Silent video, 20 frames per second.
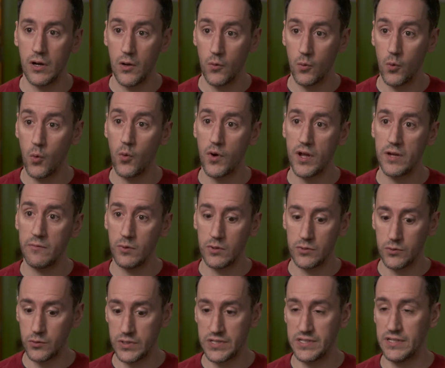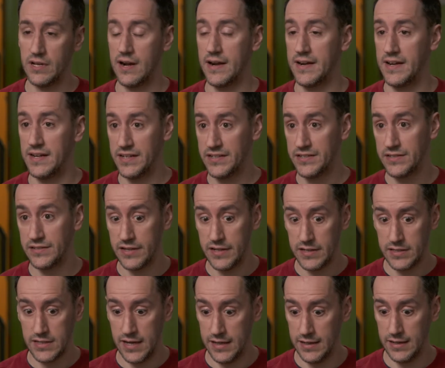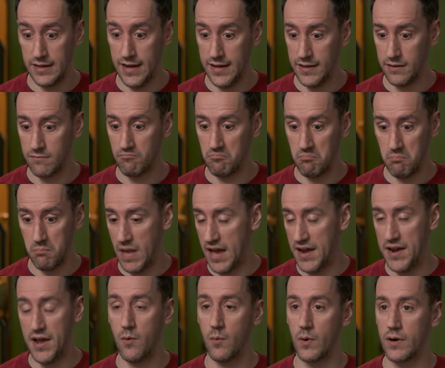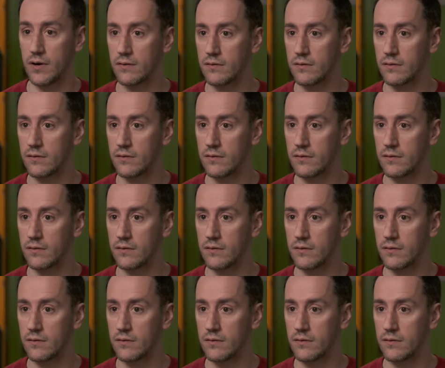we were able to start analyzing data in like an hour.